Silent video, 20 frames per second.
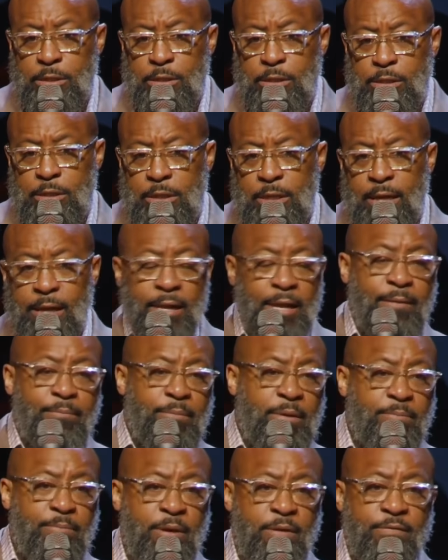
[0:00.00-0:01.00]
Now, let
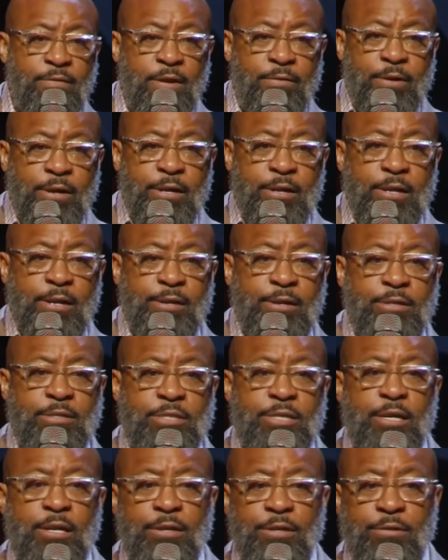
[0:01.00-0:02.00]
me be very clear to
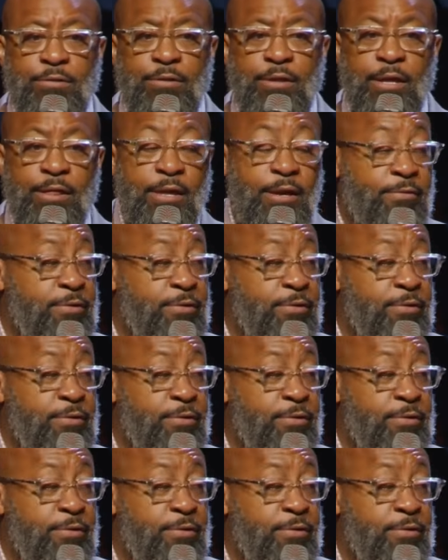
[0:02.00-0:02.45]
tell you that there